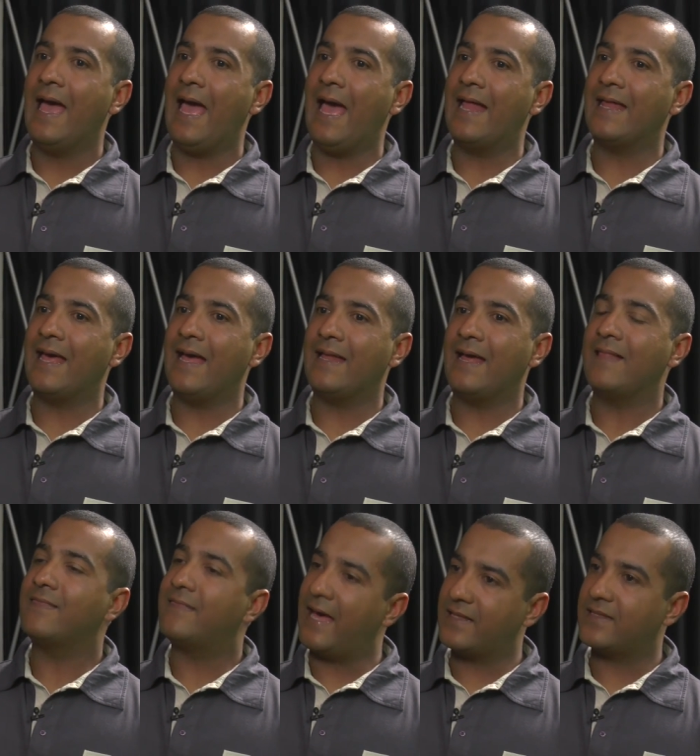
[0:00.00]
and
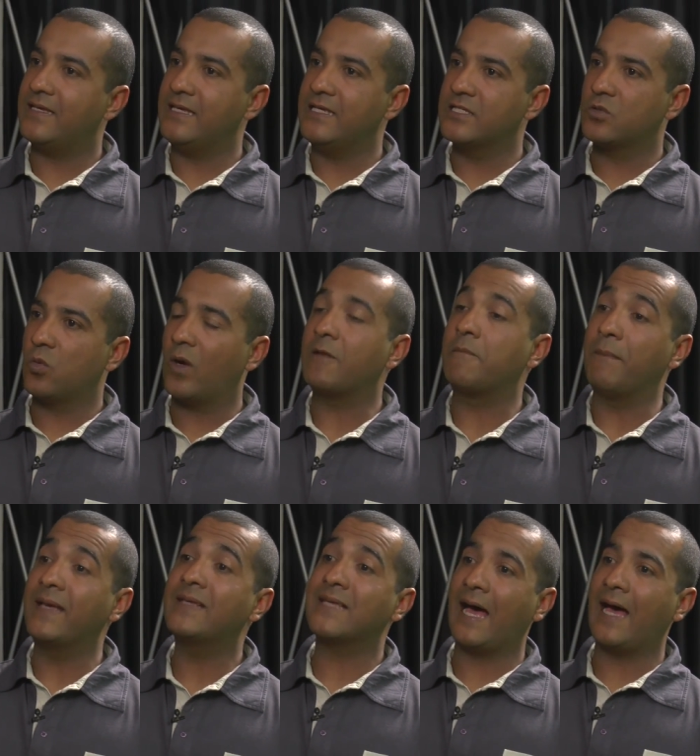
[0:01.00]
that is what
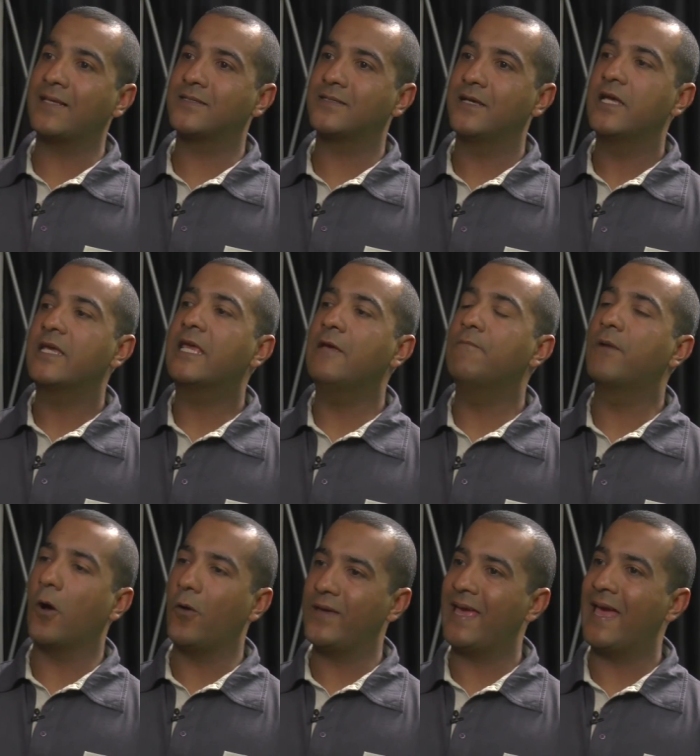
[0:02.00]
makes us keep
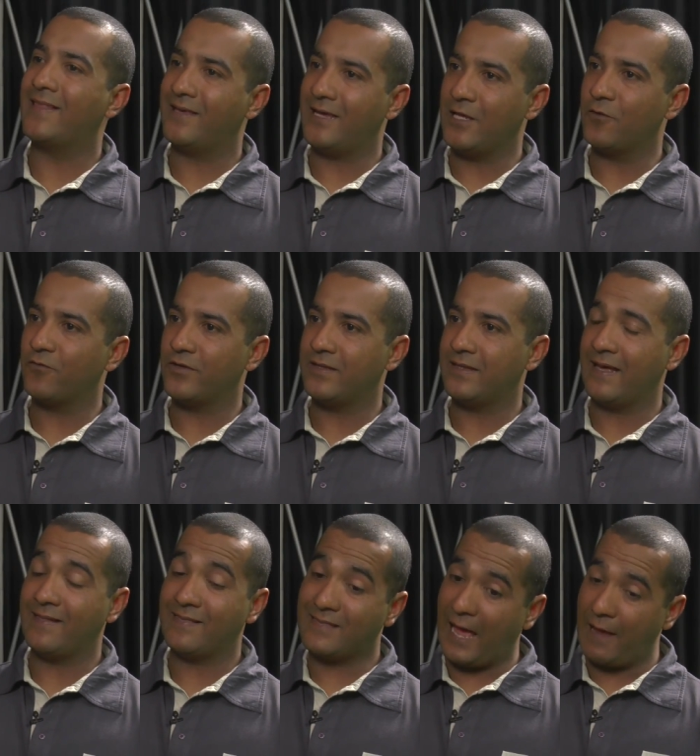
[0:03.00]
going at the end of the day.
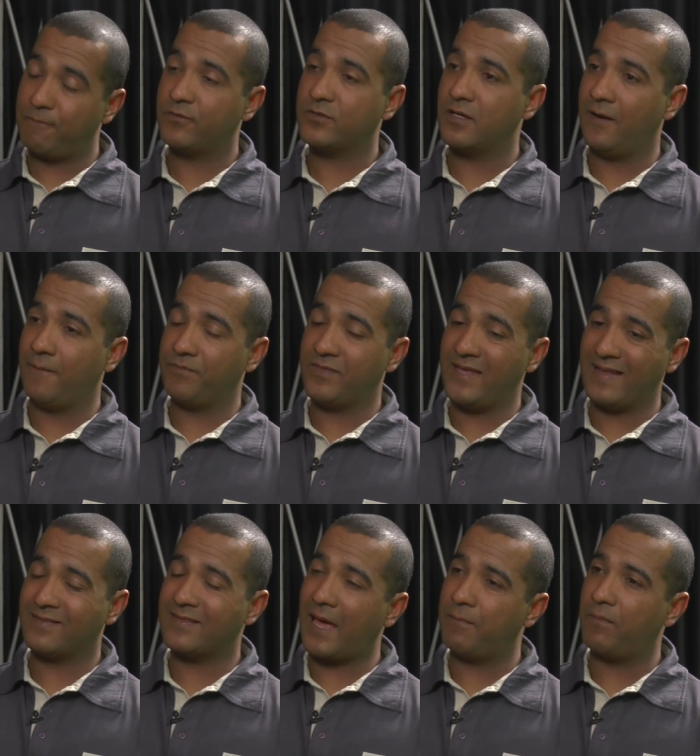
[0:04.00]

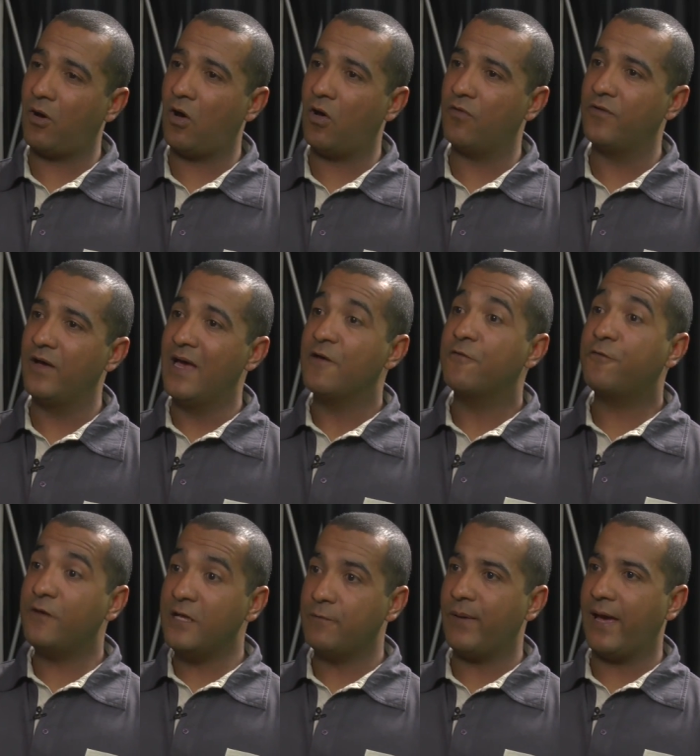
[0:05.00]
That type of
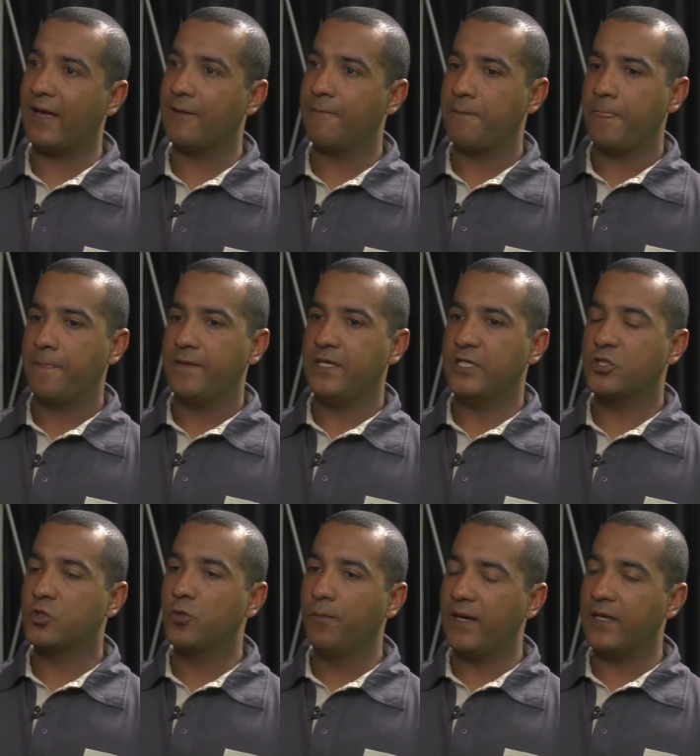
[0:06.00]
feedback is
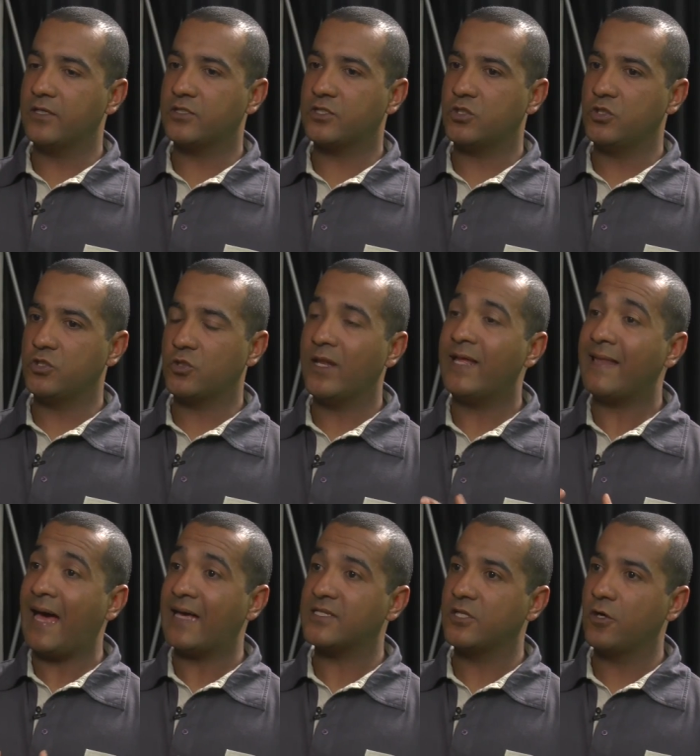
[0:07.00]
to let
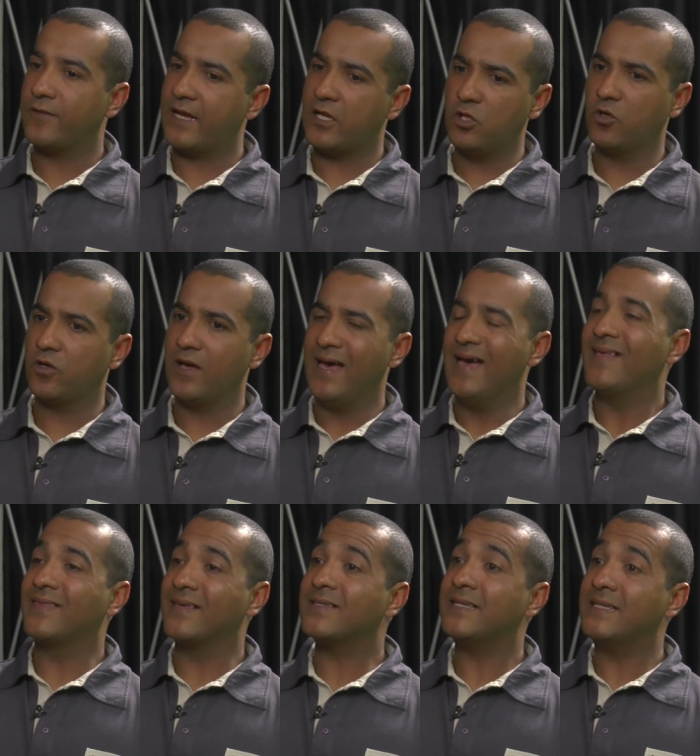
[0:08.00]
us know that, look,
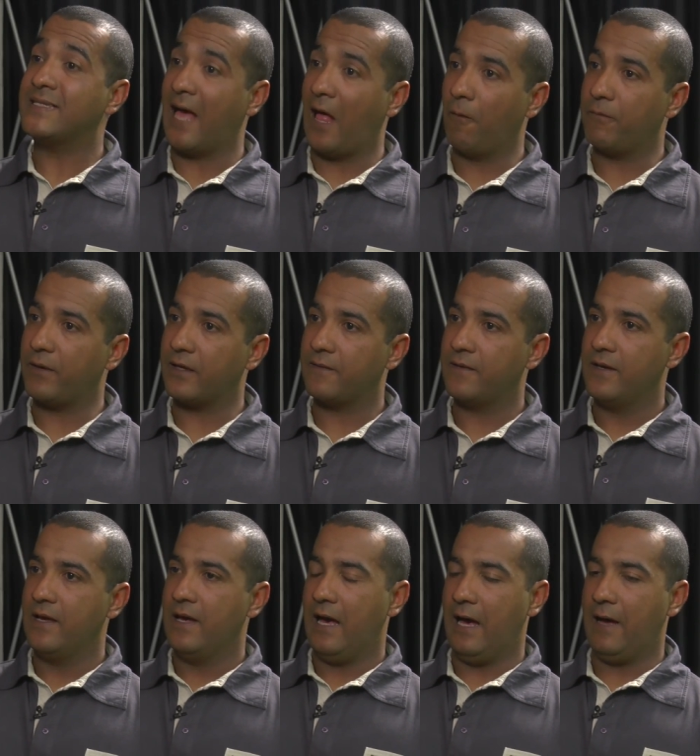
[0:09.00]
this is helping.
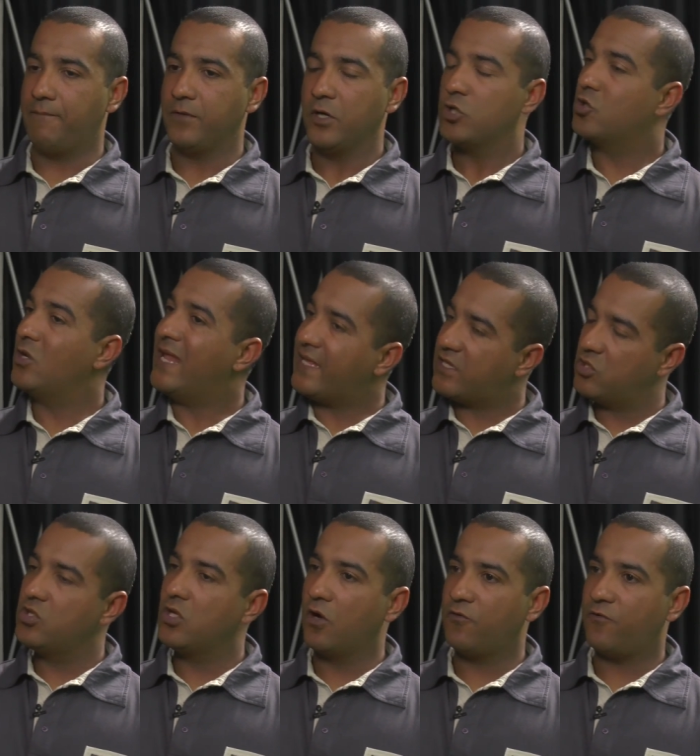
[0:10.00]
To let
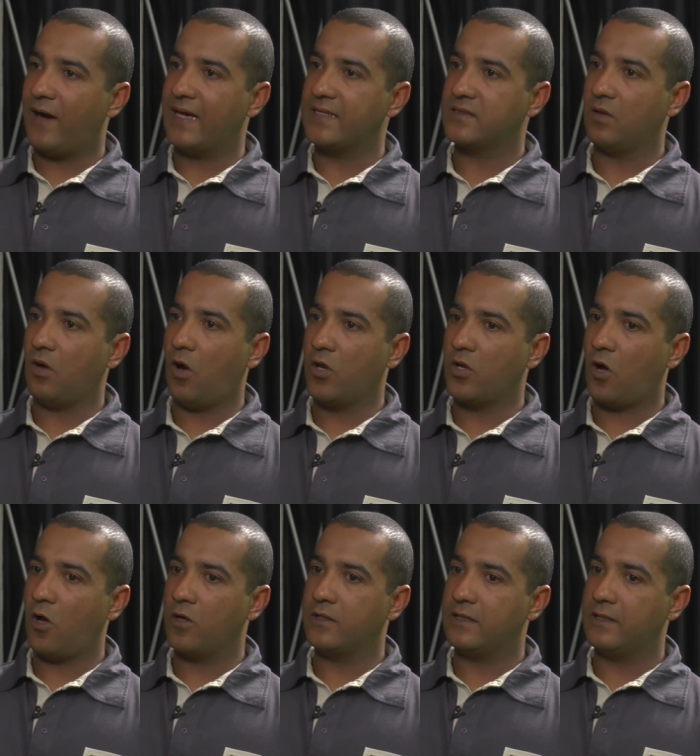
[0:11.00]
you know, Faizal,
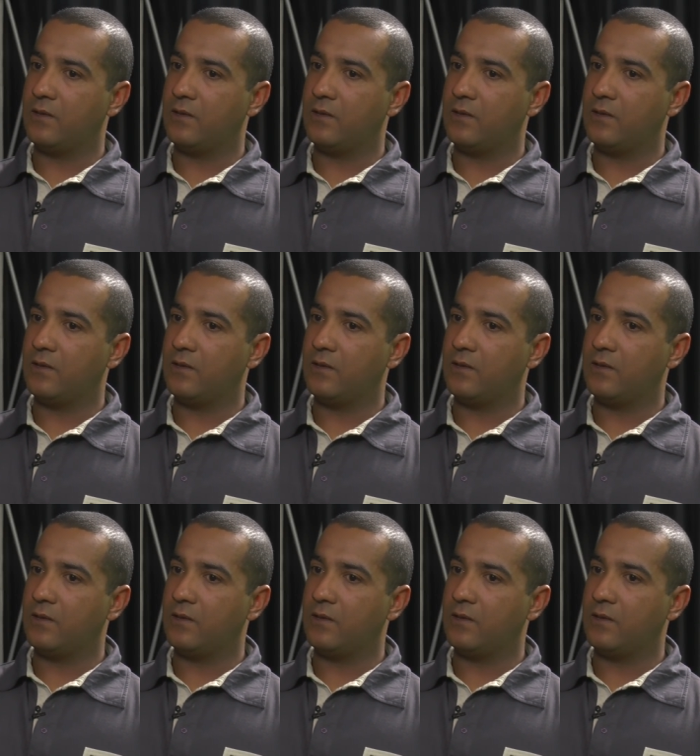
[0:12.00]
on